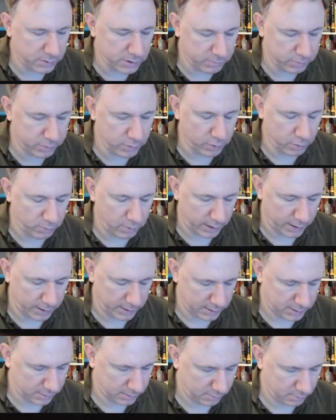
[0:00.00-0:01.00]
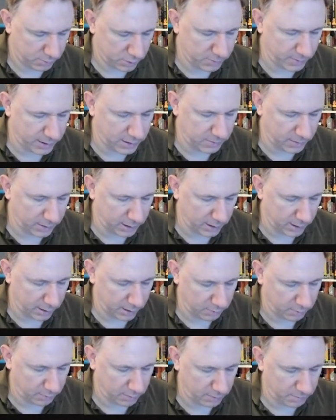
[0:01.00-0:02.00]
one is blue-white, which makes me
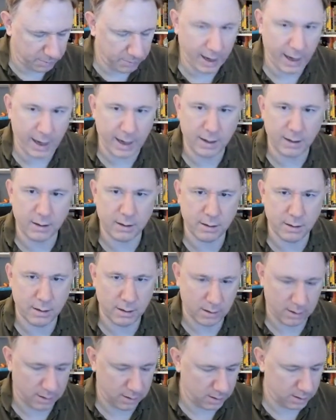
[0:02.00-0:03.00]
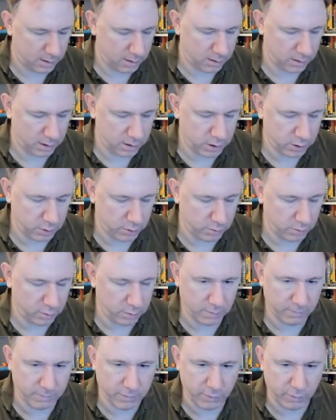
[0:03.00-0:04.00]
think that we peg the
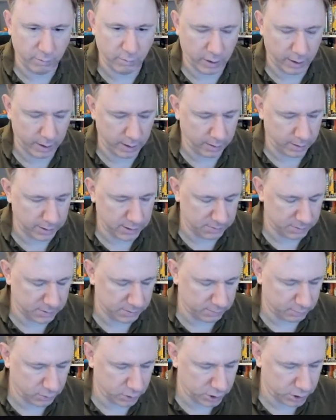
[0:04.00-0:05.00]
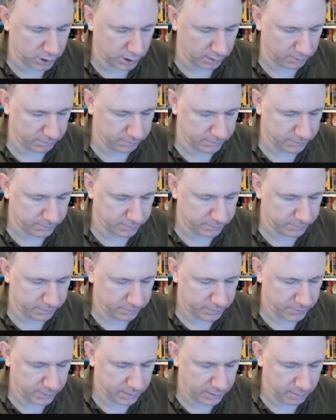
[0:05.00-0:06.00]
blue and white items of washing.
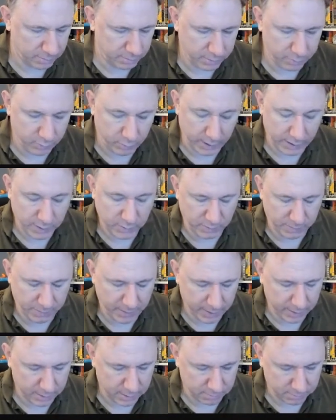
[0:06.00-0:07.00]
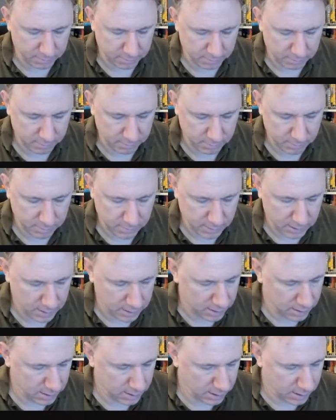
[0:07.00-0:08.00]
But where do we peg them?
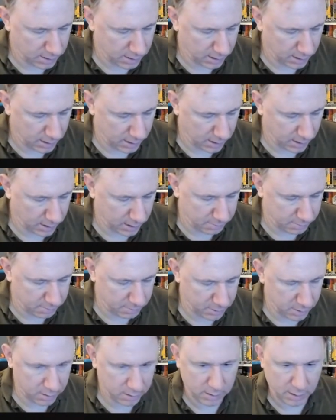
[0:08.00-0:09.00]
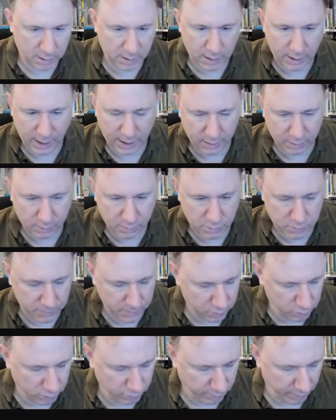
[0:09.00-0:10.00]
And how do
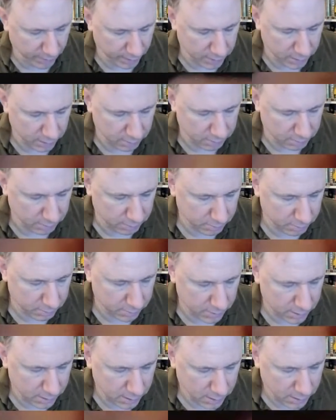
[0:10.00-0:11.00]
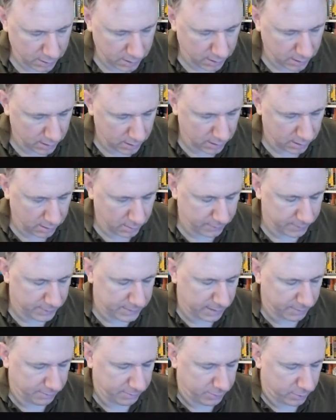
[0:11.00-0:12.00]
we orient them? For
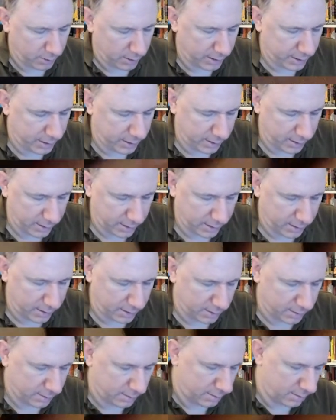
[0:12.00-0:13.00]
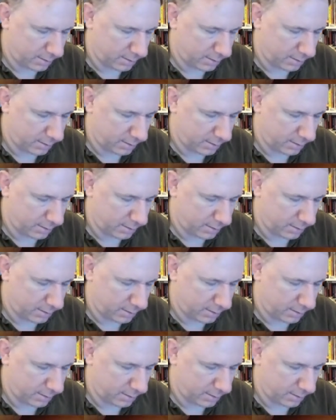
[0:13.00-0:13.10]
example, I think I could